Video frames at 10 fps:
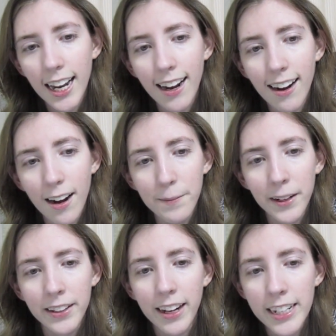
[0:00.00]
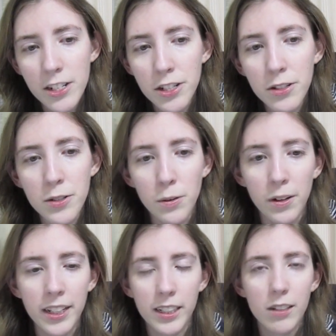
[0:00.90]
are not issues
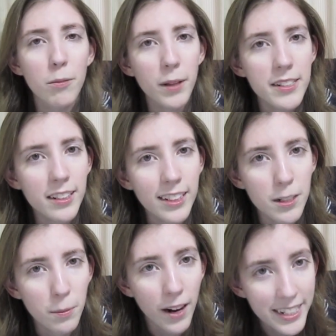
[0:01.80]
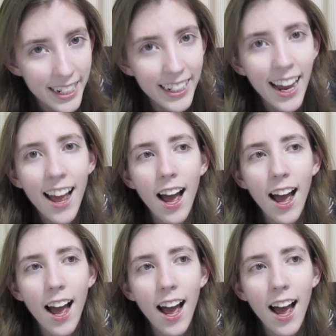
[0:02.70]
or things that are pleasantly surprising.